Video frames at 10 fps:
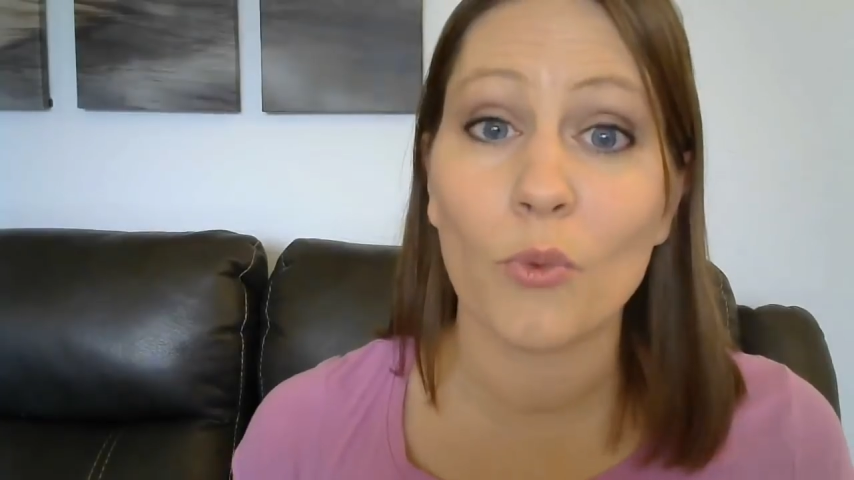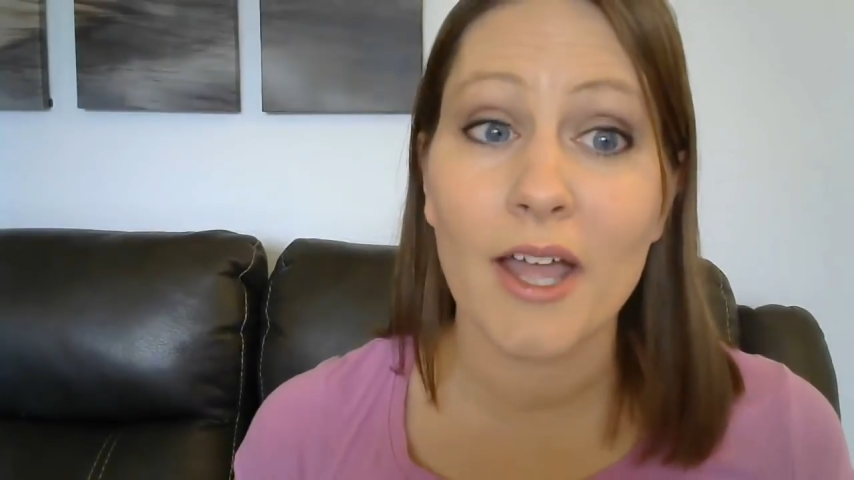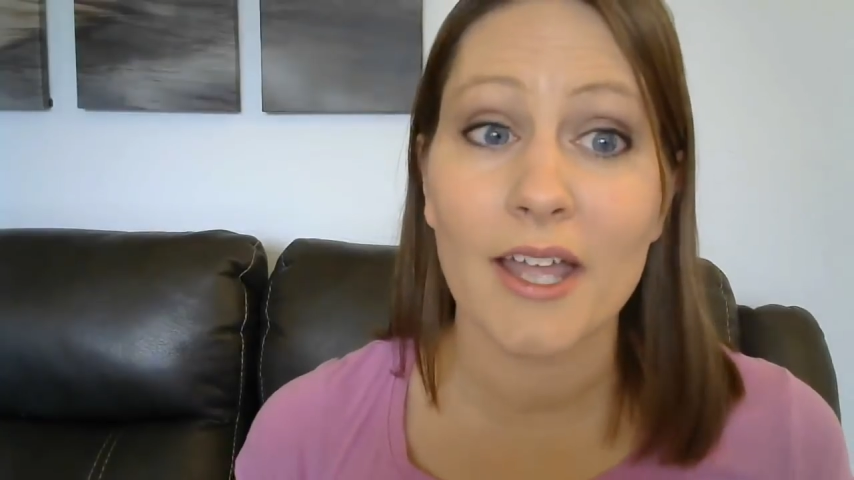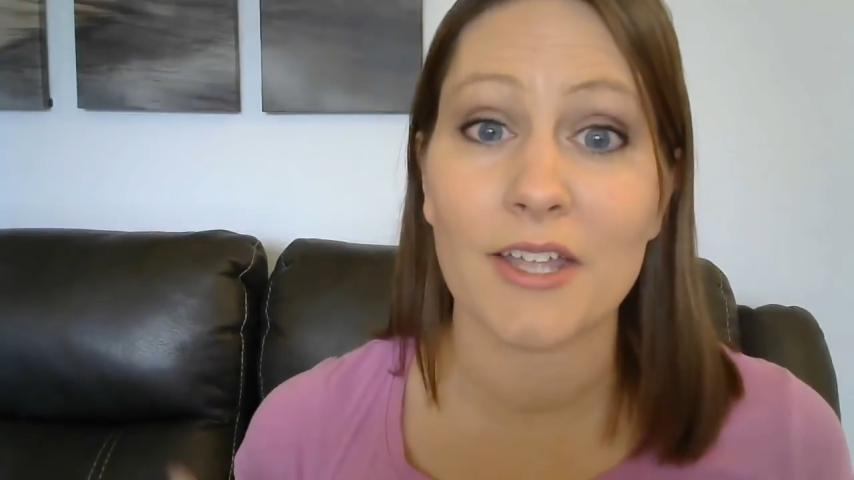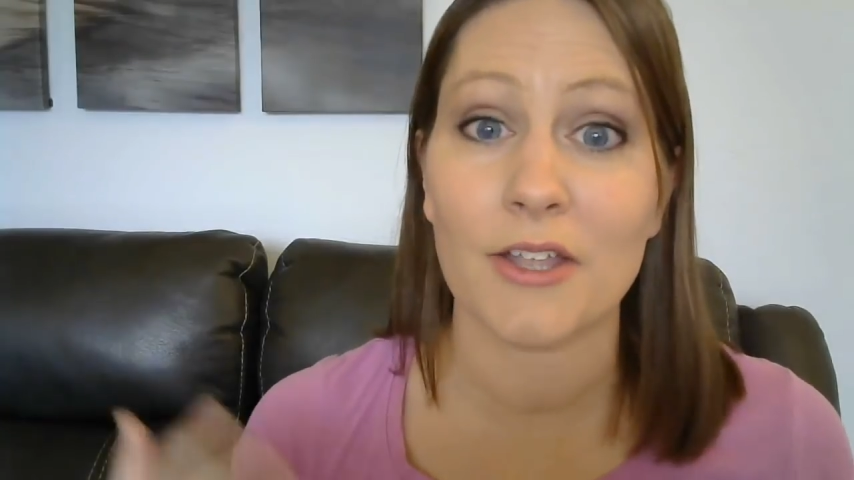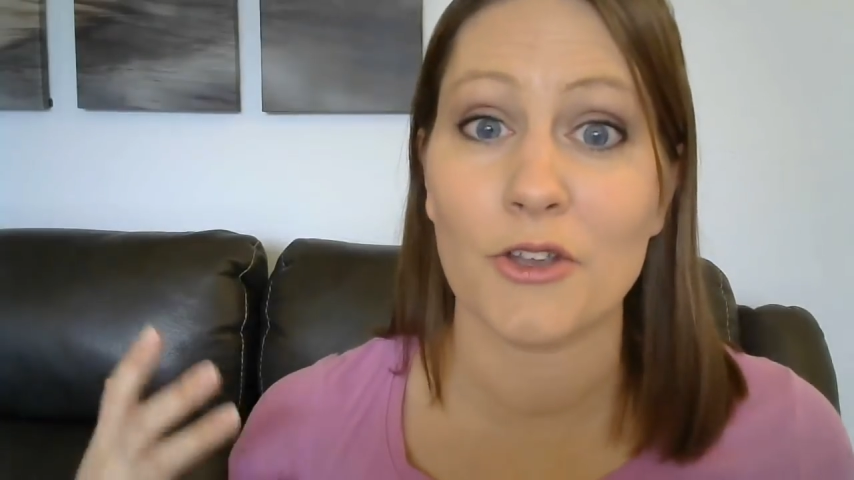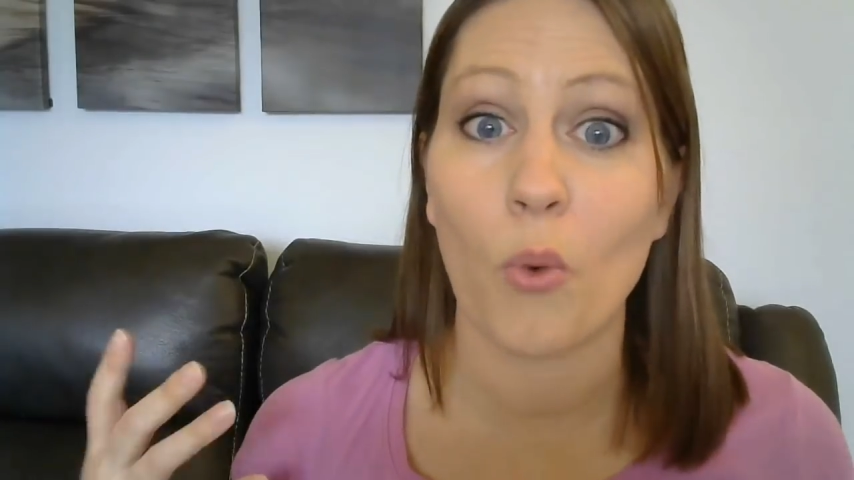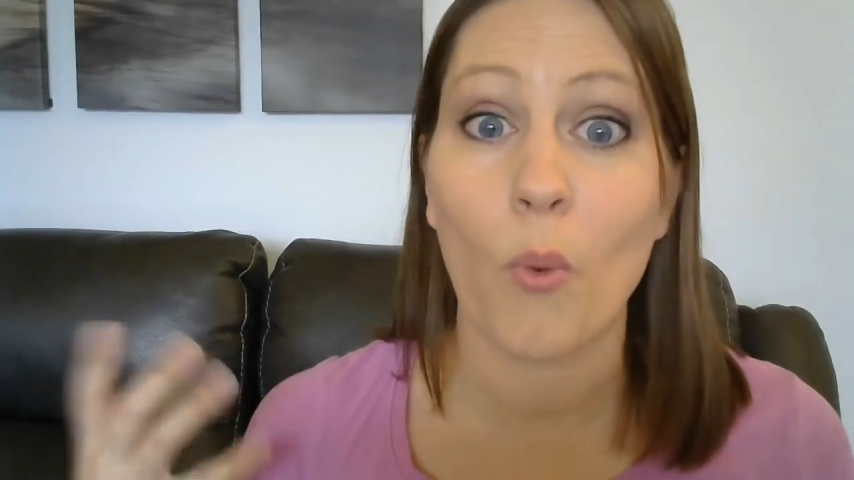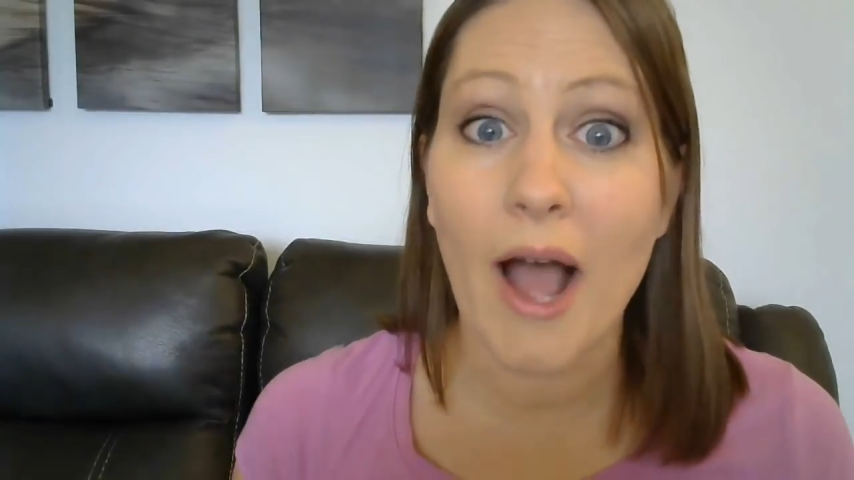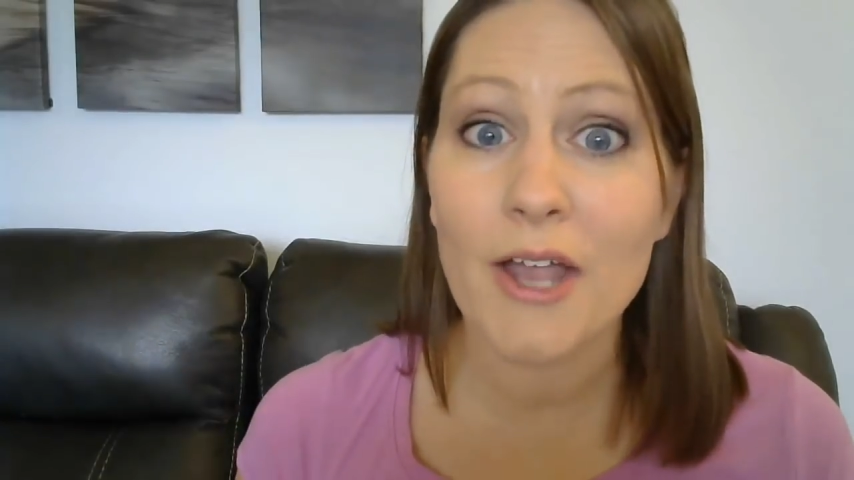What, you
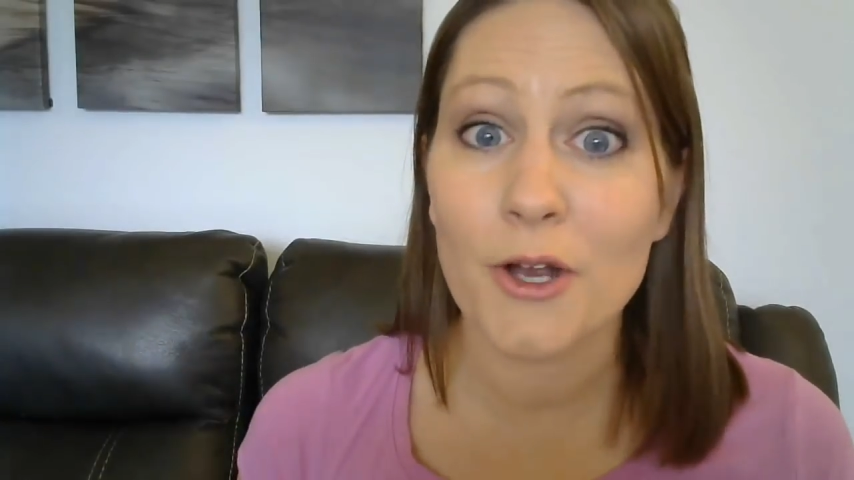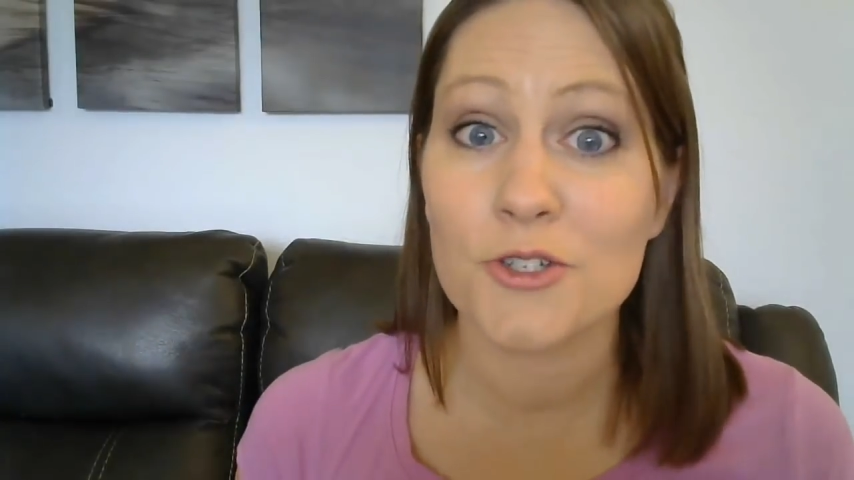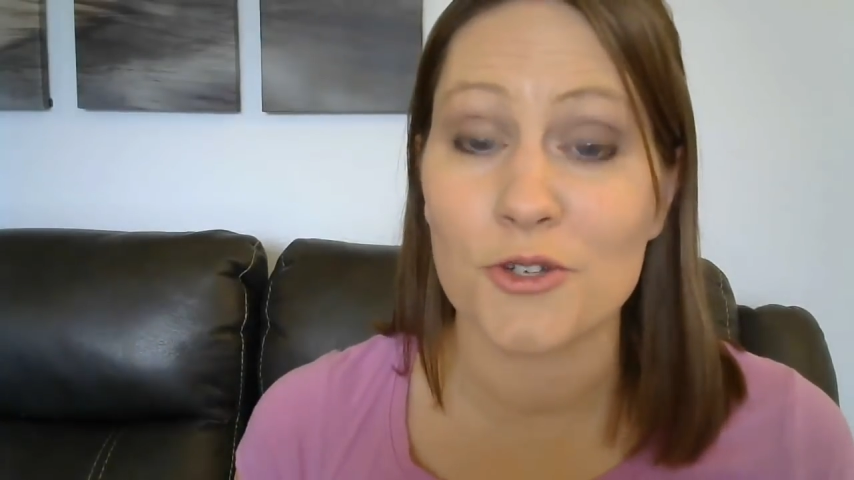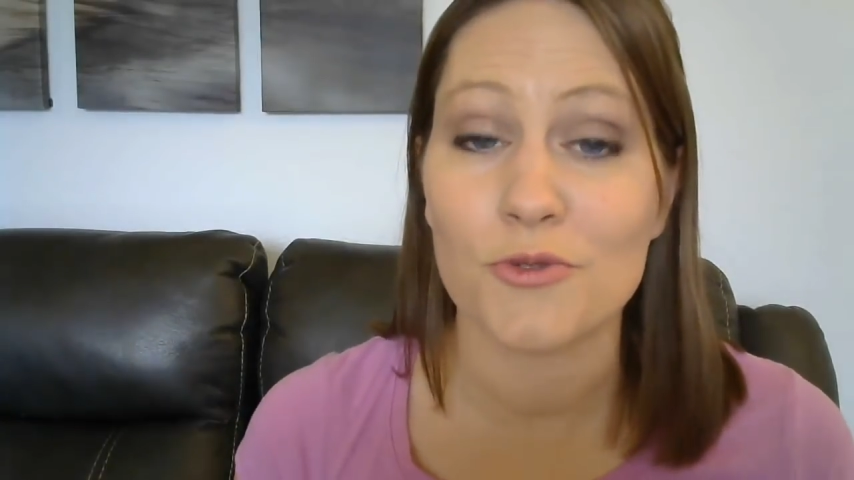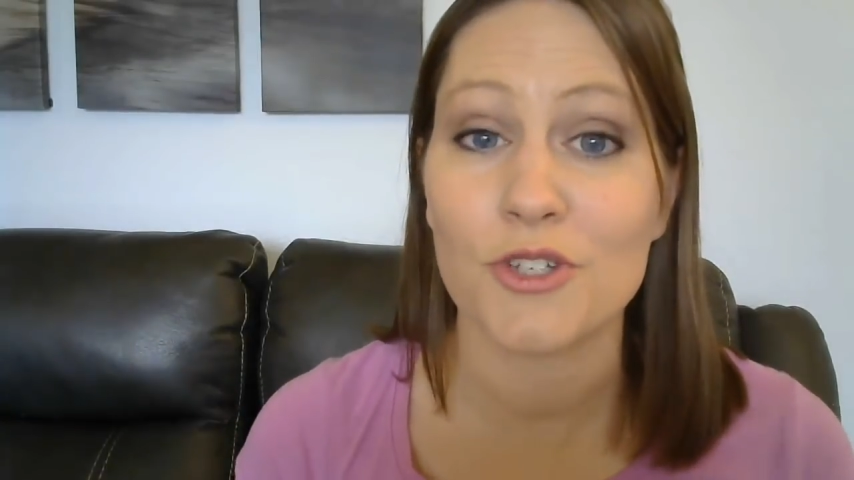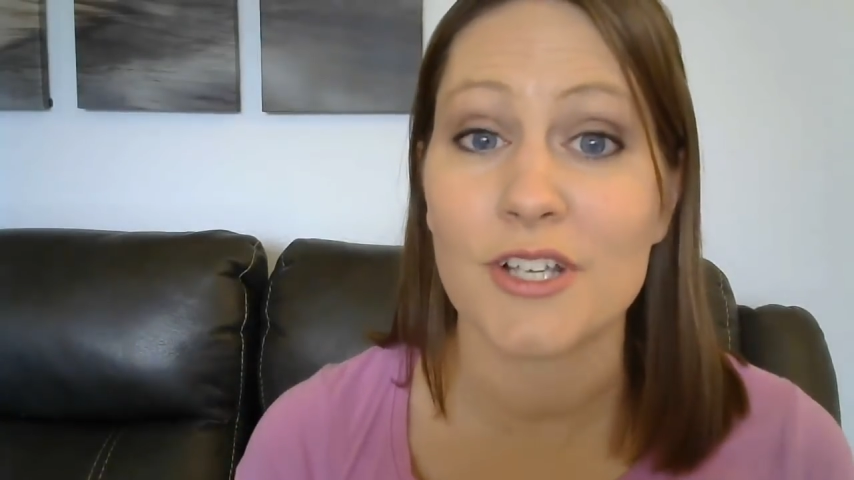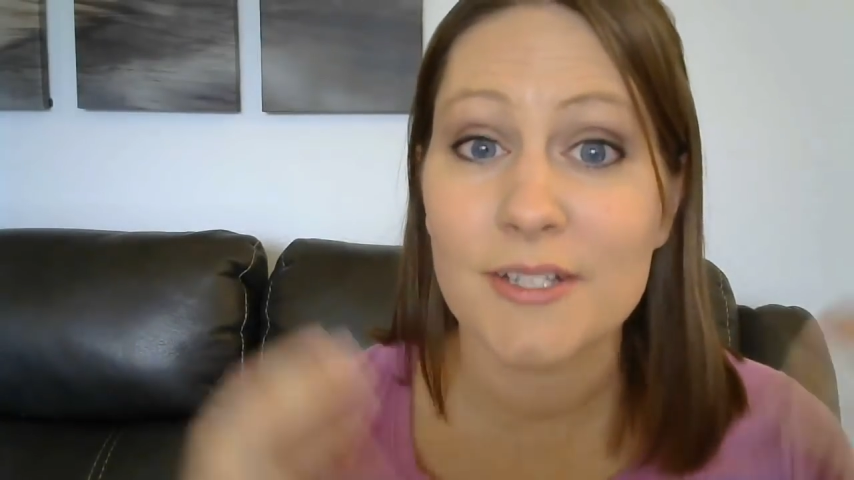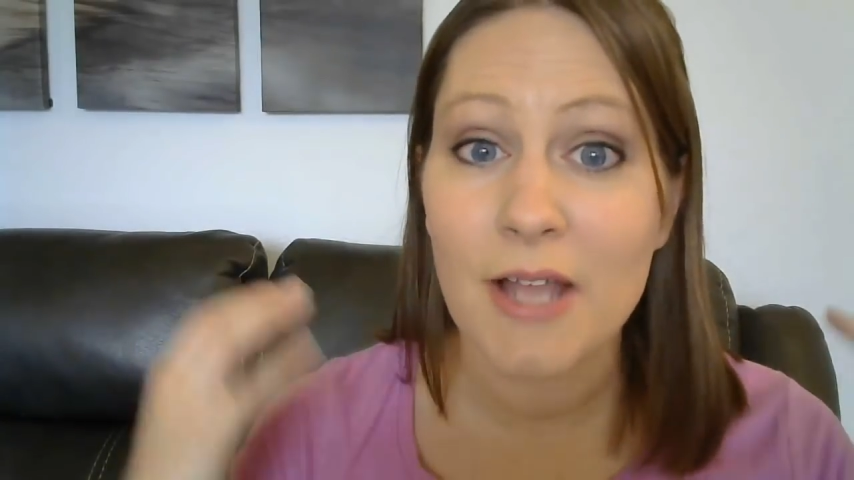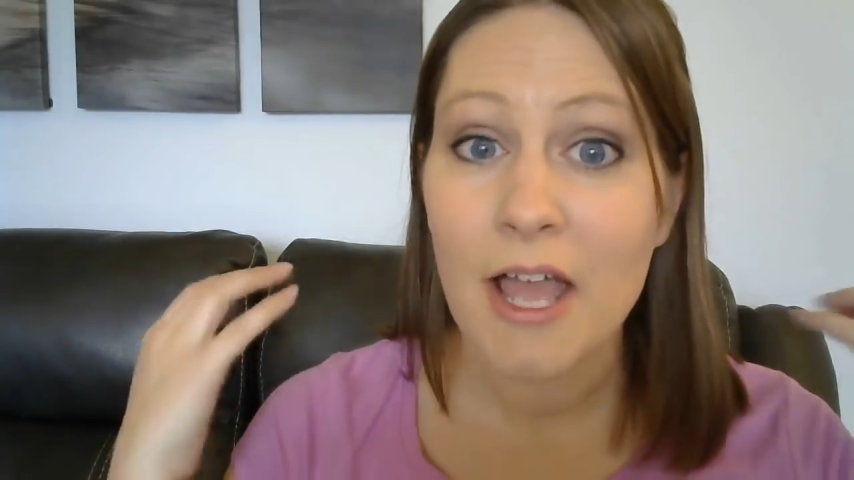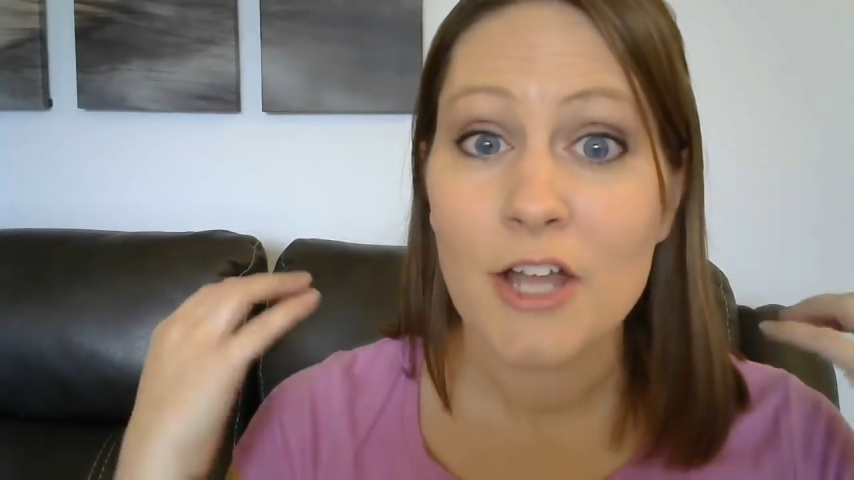know, why aren't you
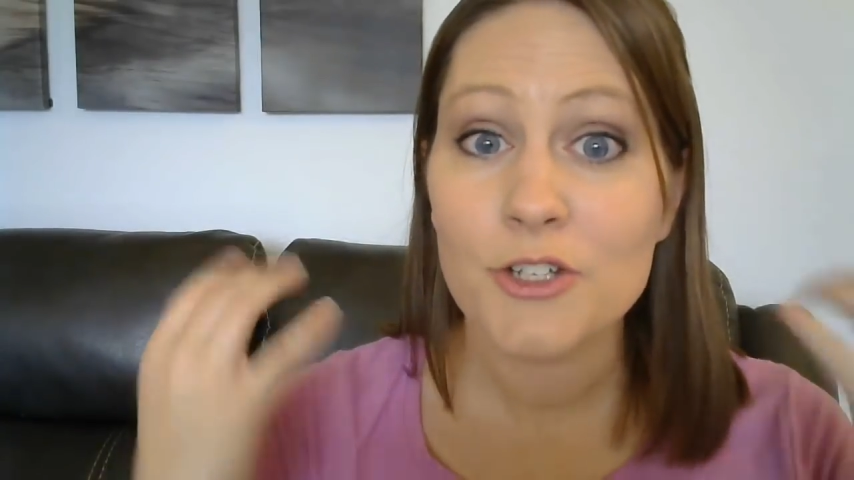just